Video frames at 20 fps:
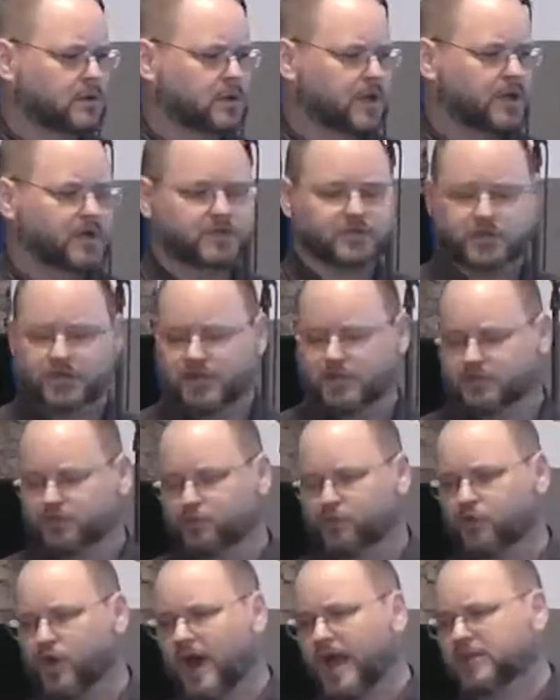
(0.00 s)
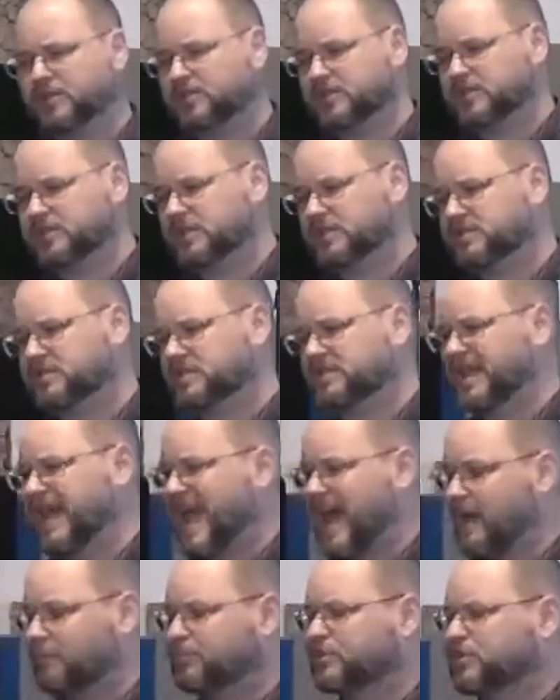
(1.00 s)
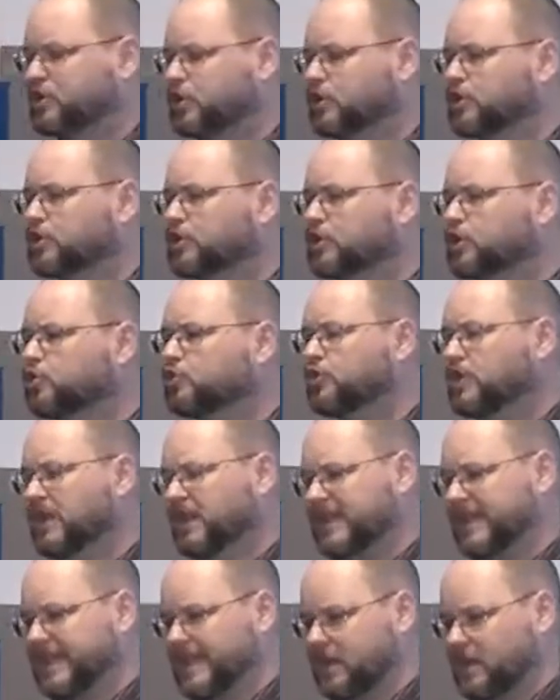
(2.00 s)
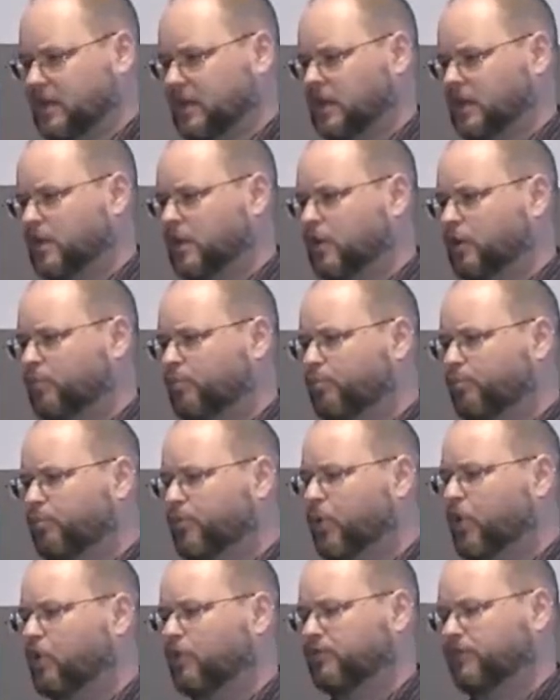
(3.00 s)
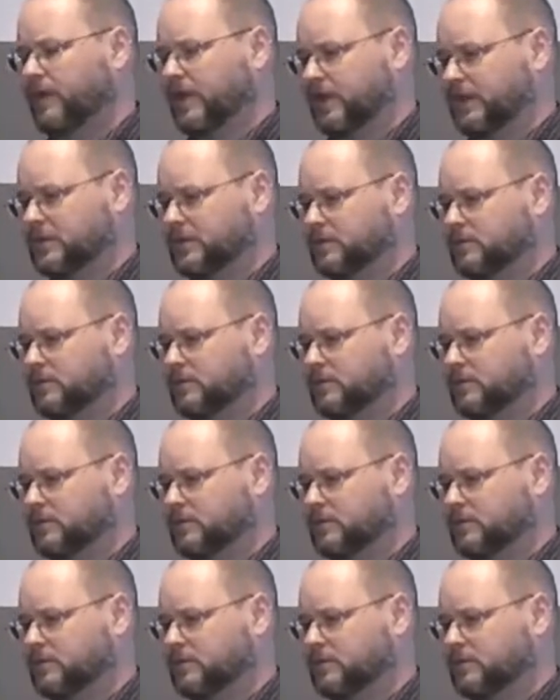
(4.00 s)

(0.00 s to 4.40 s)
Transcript: His, his righteousness is absolutely perfect.